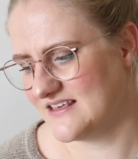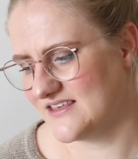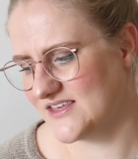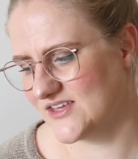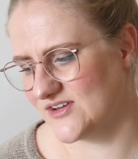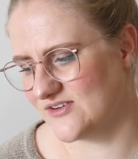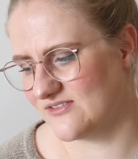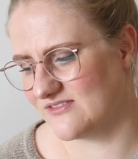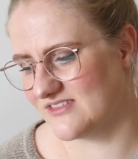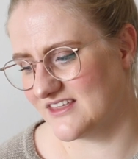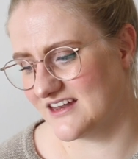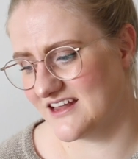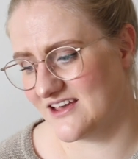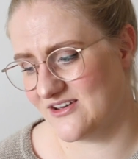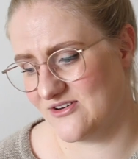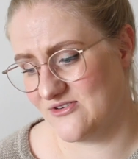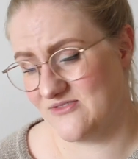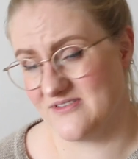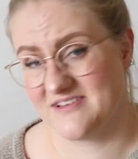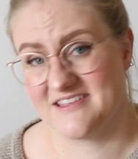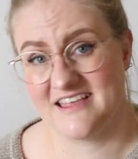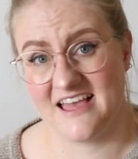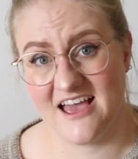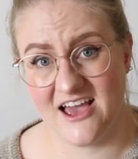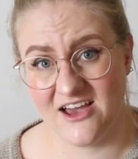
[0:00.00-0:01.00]
you know, that I
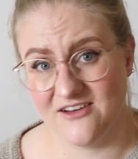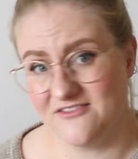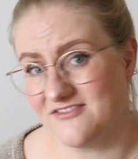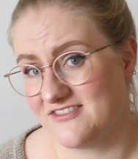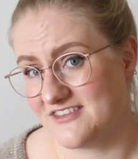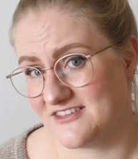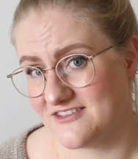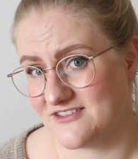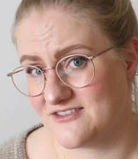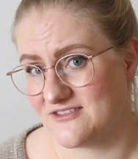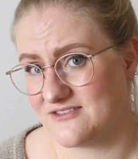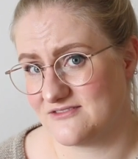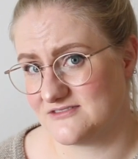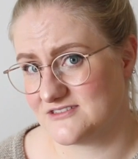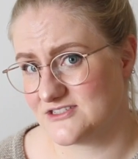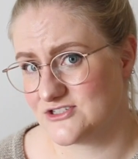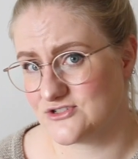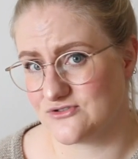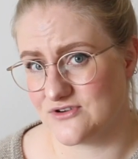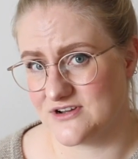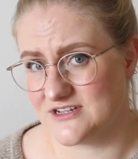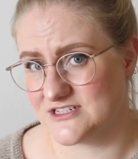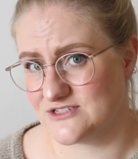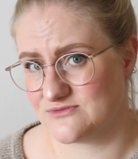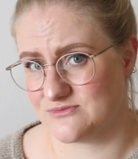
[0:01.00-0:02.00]
always have this
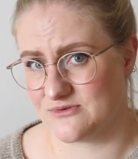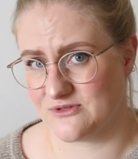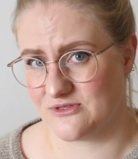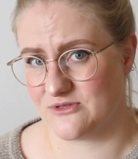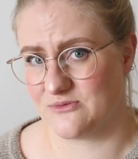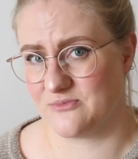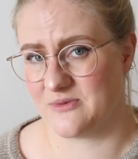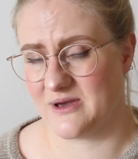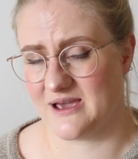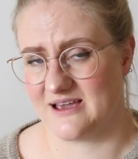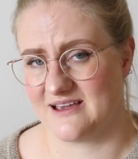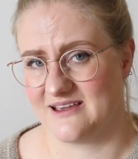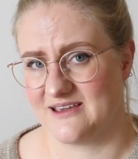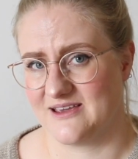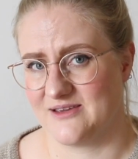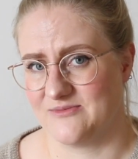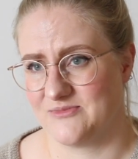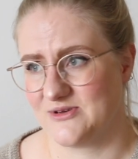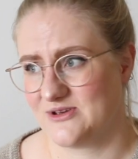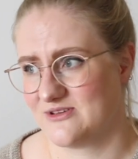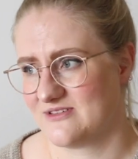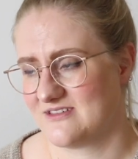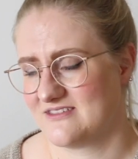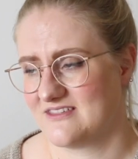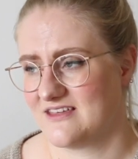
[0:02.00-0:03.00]
stress with the packing,
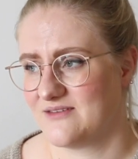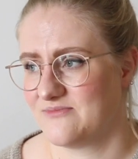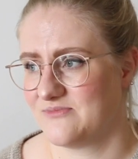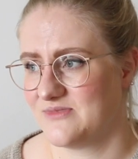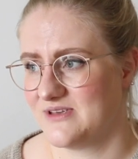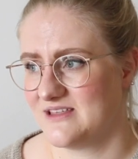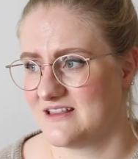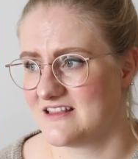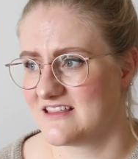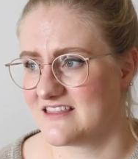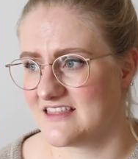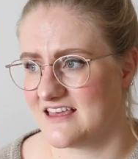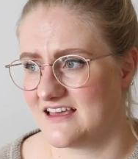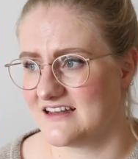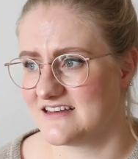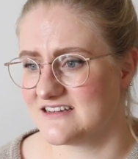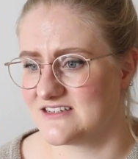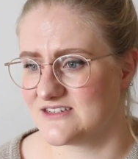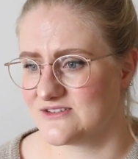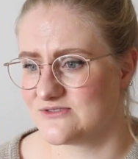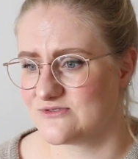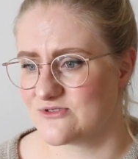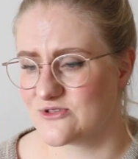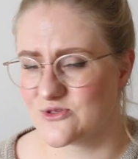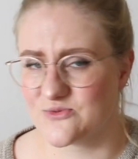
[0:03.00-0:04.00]
because that means that
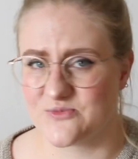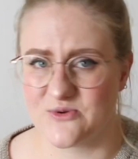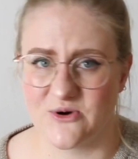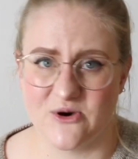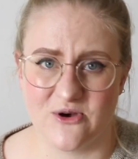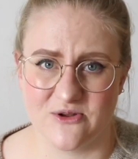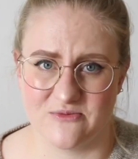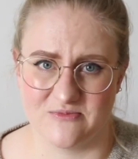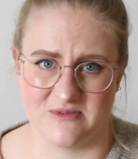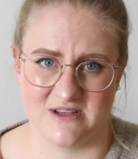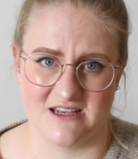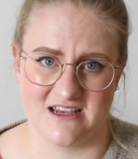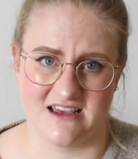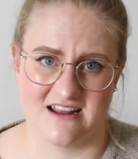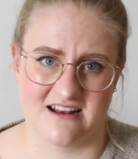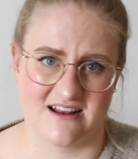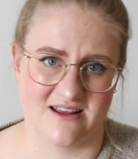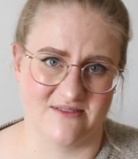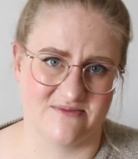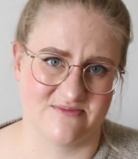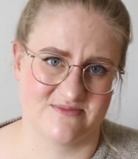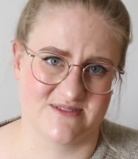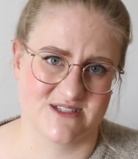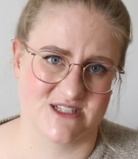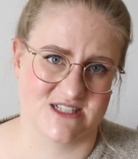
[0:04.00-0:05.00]
you support me, and
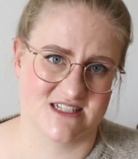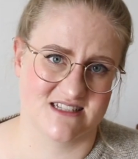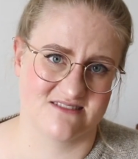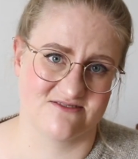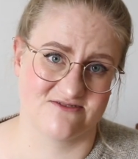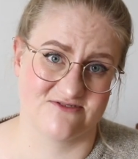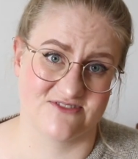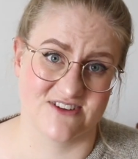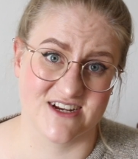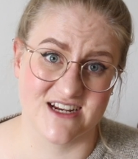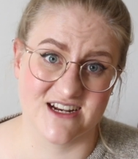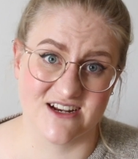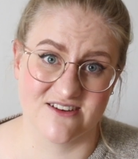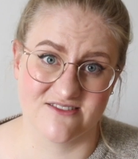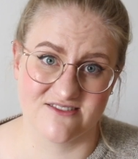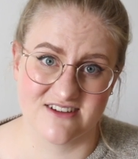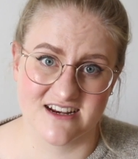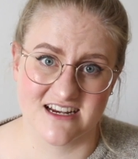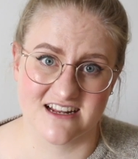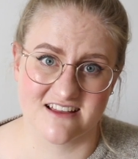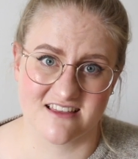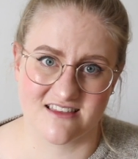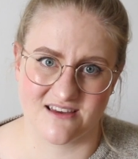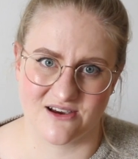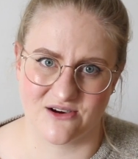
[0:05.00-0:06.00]
I'm just really,
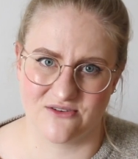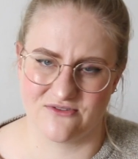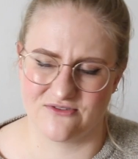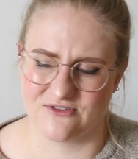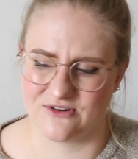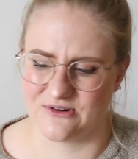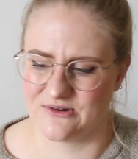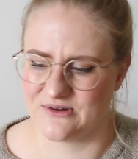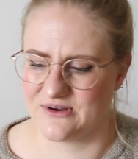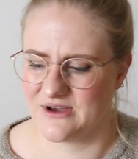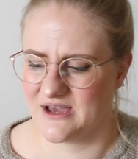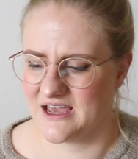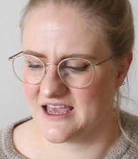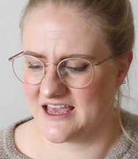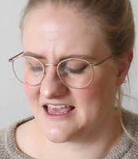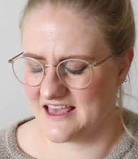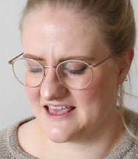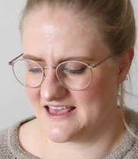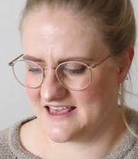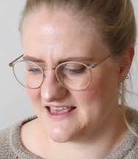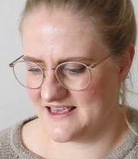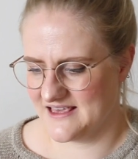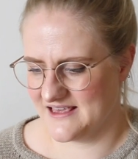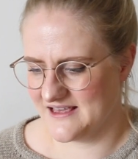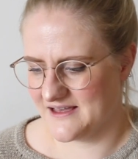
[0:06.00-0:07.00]
really thankful.
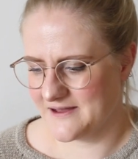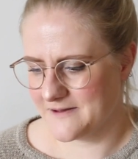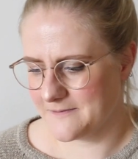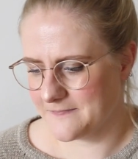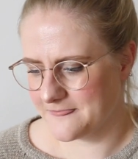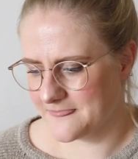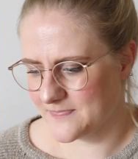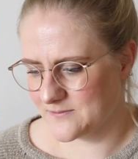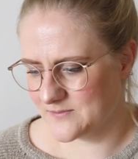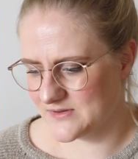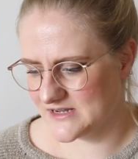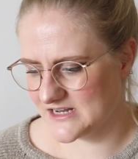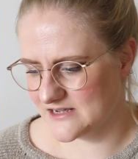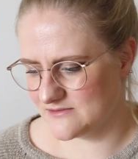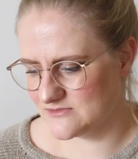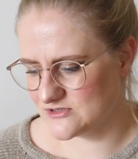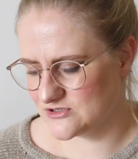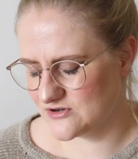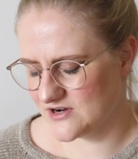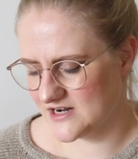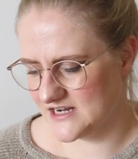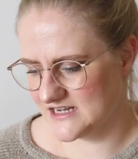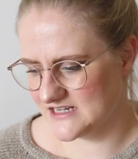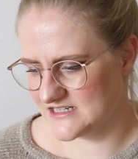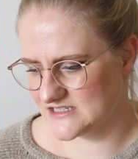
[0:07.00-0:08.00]
But I'm
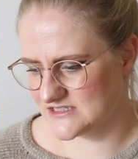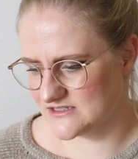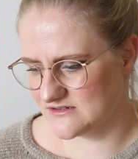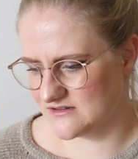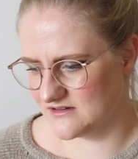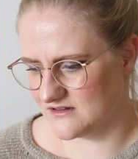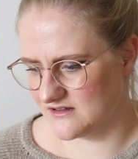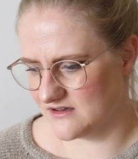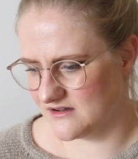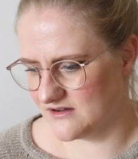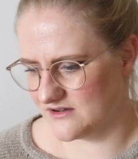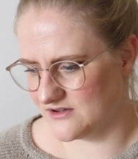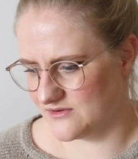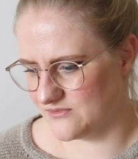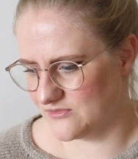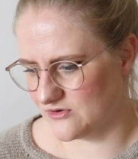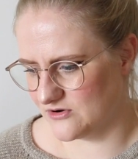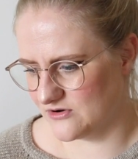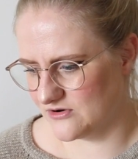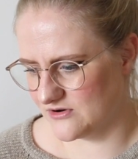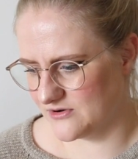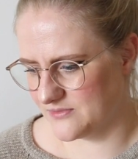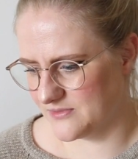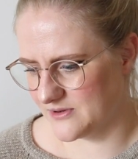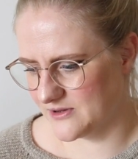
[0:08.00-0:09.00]
trying to learn
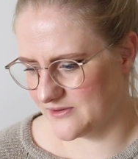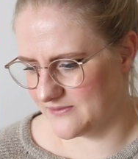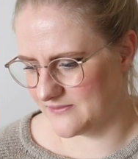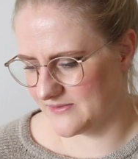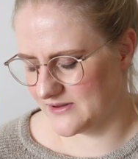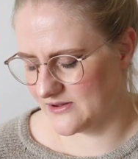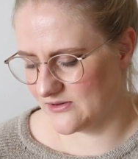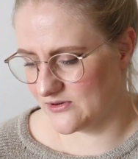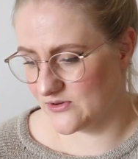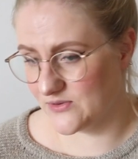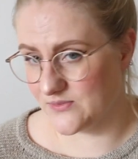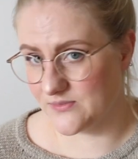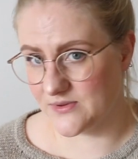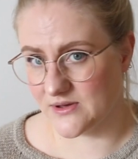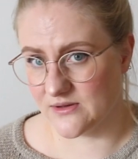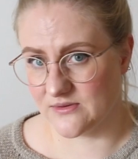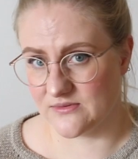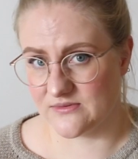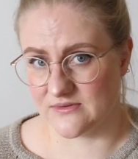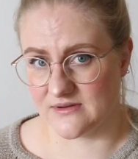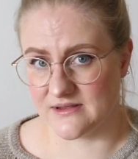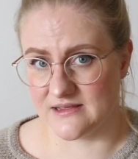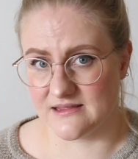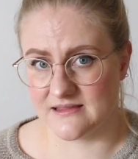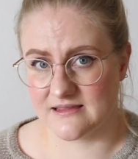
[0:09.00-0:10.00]
more about my own
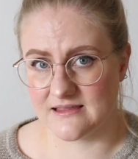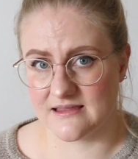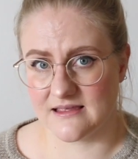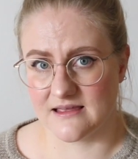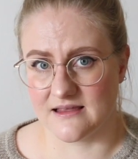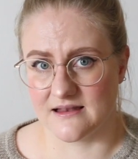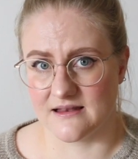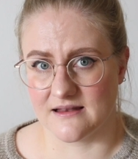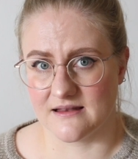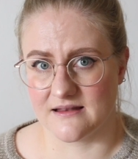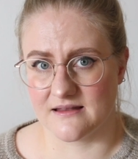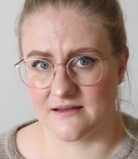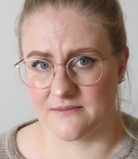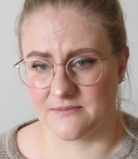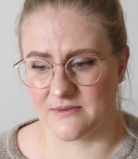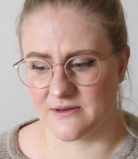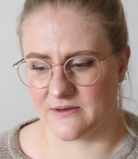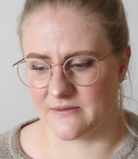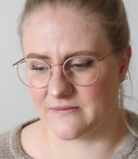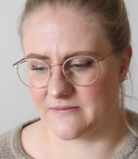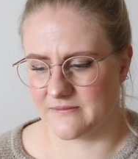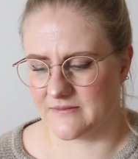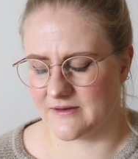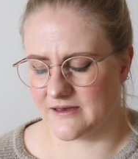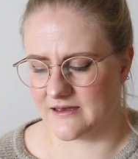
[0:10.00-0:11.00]
boundaries and
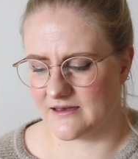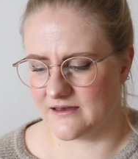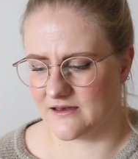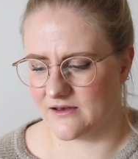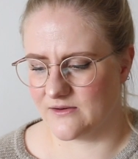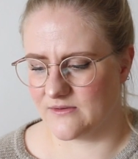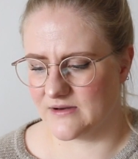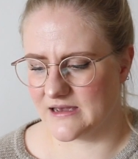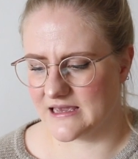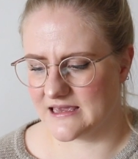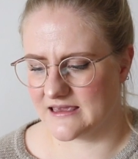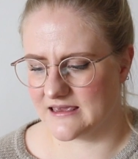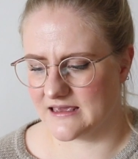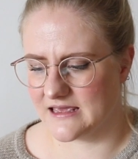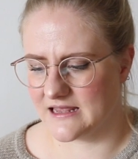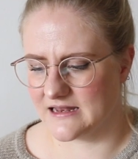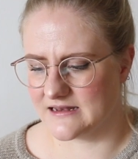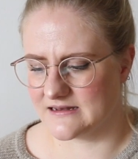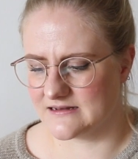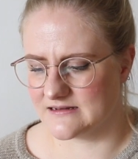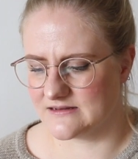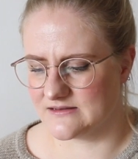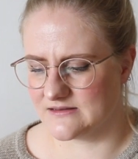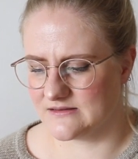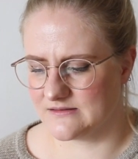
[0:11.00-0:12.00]
about my how I
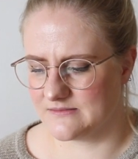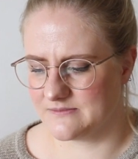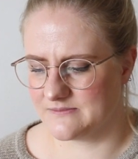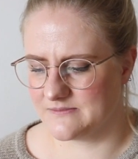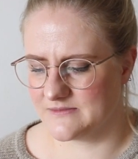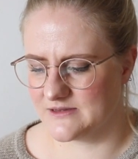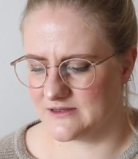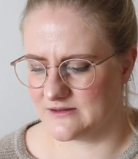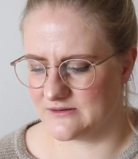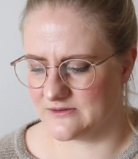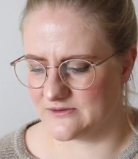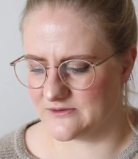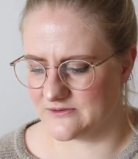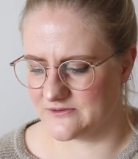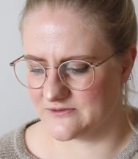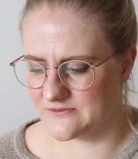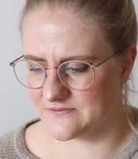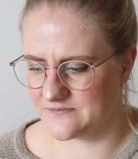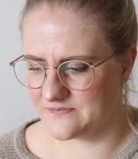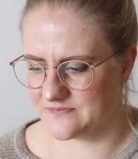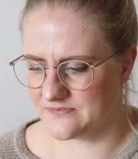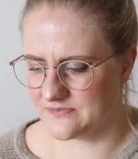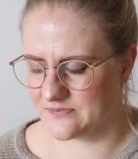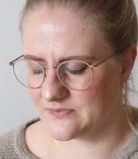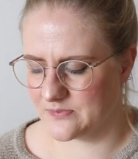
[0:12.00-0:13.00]
can, you know,
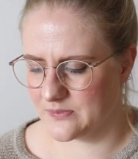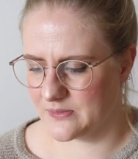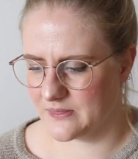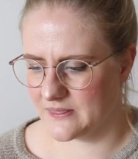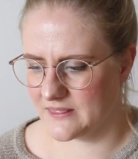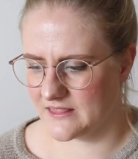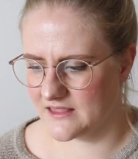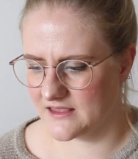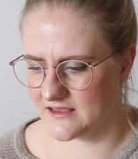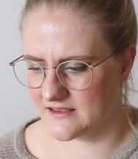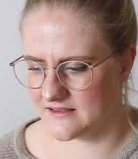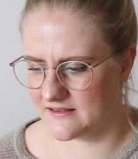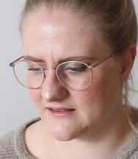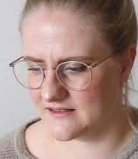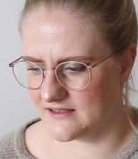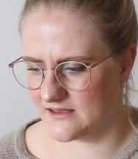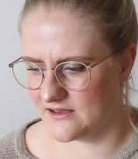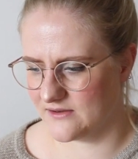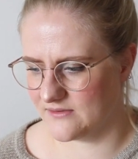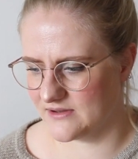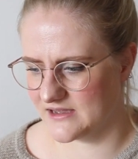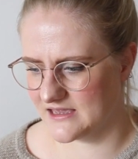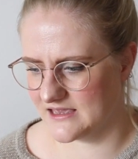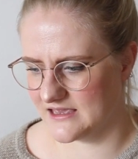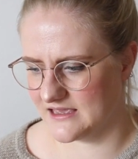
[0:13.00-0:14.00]

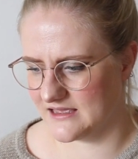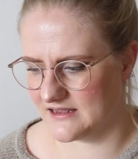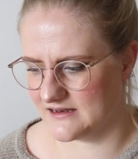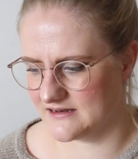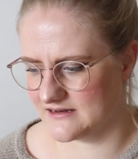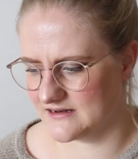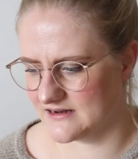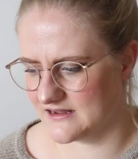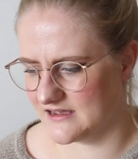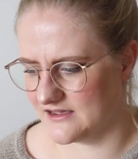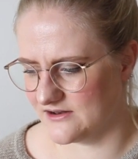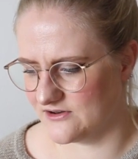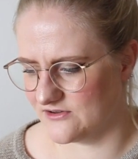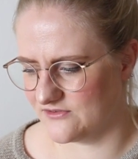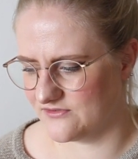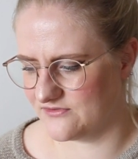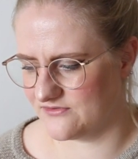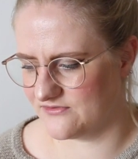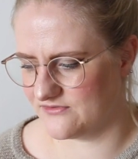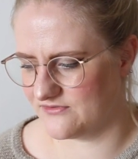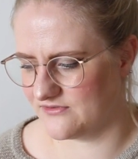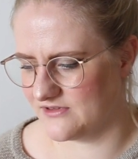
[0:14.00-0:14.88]
how I can kind of